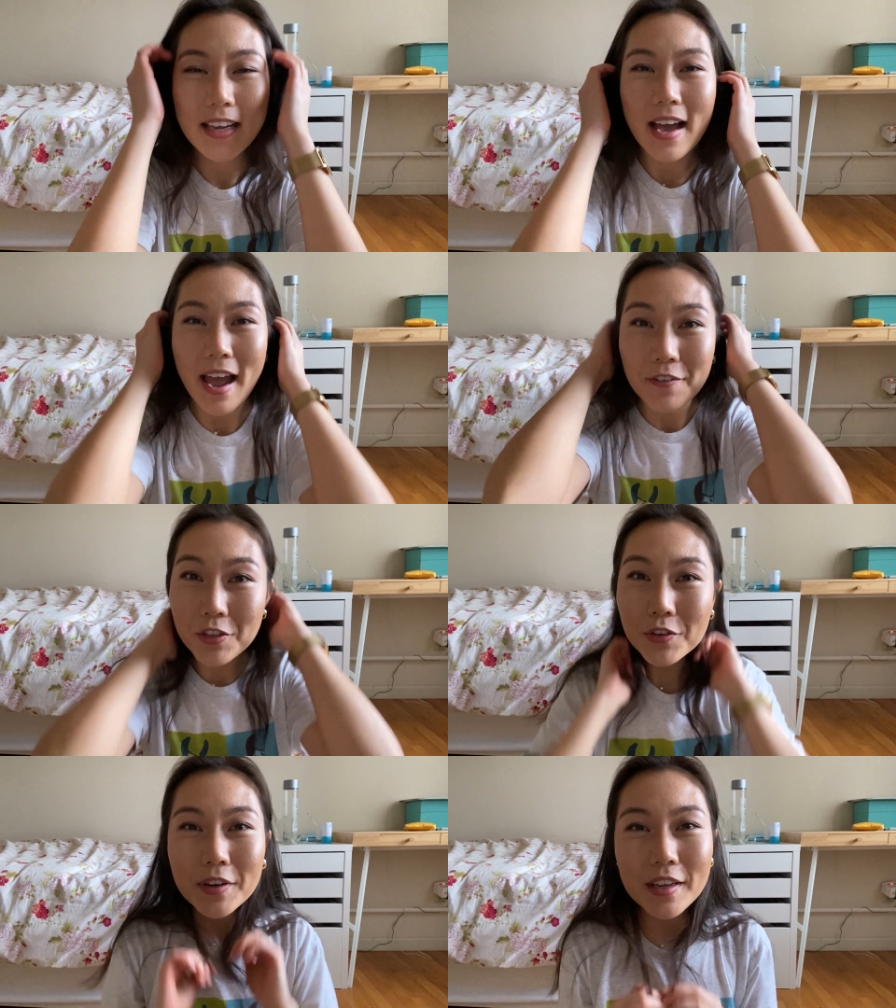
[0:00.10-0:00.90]
I have
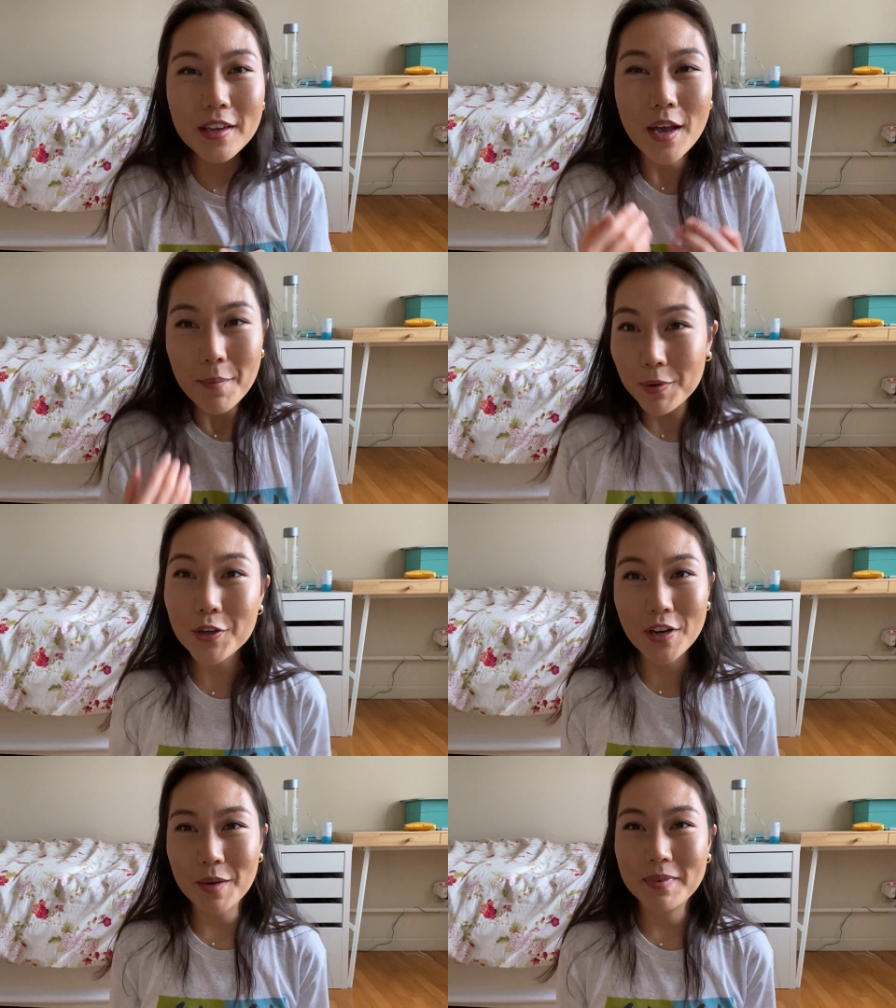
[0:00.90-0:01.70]
3 book
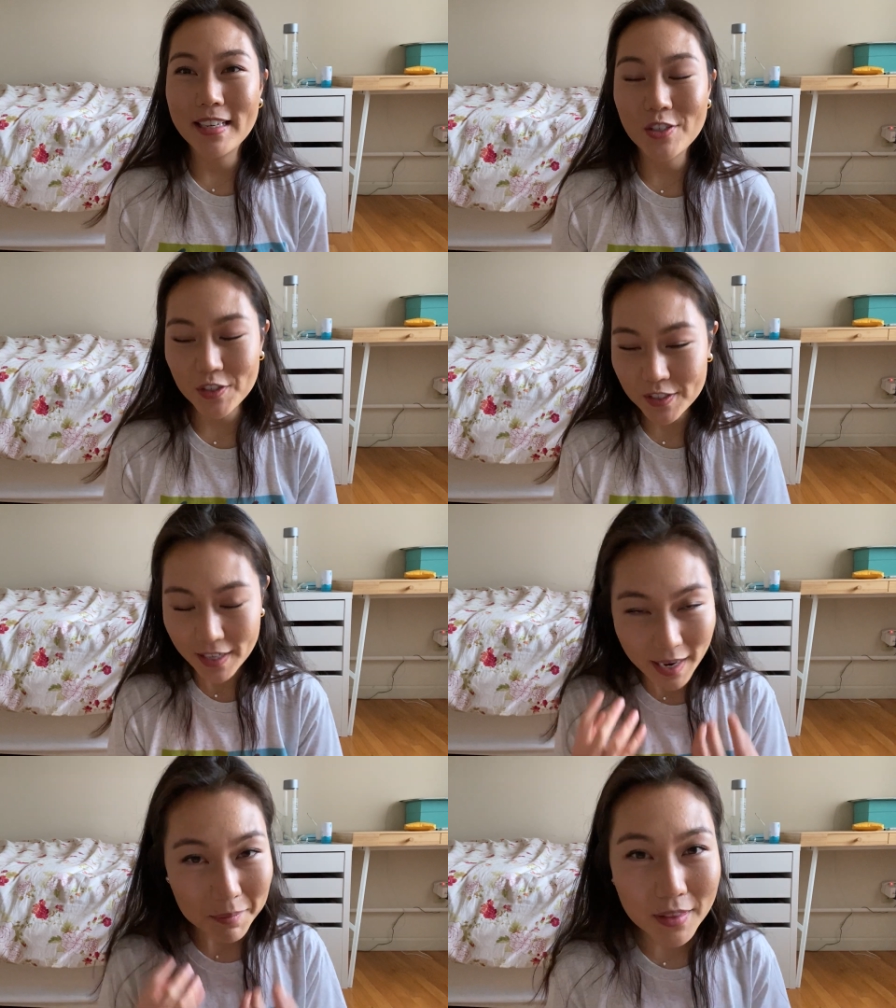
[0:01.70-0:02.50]
recommendations that
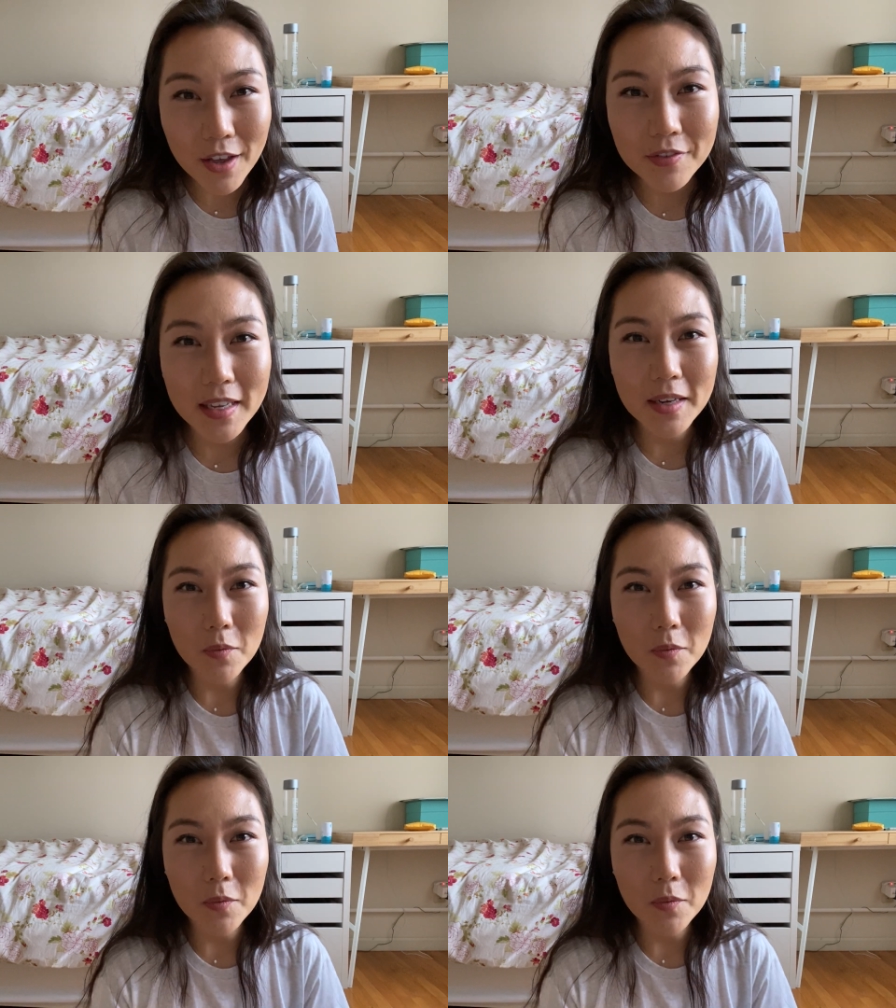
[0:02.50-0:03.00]
I'm loving,